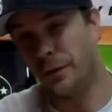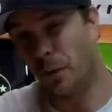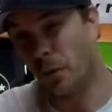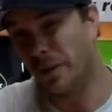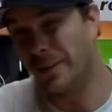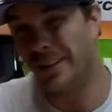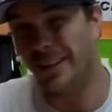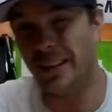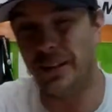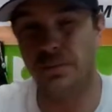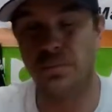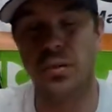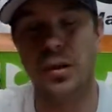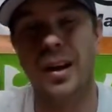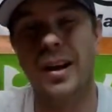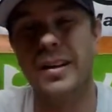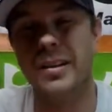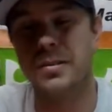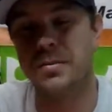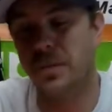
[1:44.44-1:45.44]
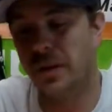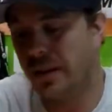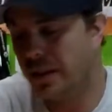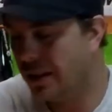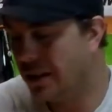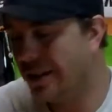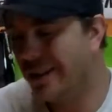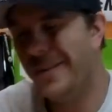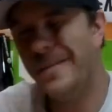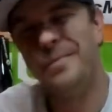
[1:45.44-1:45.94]
14 plus, but
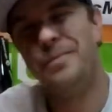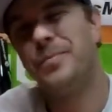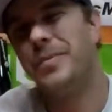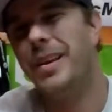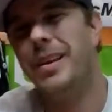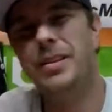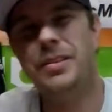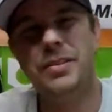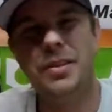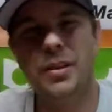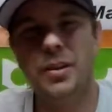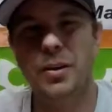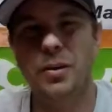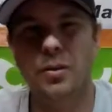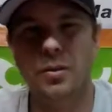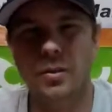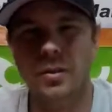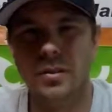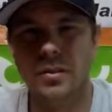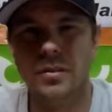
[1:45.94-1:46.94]
he's 2.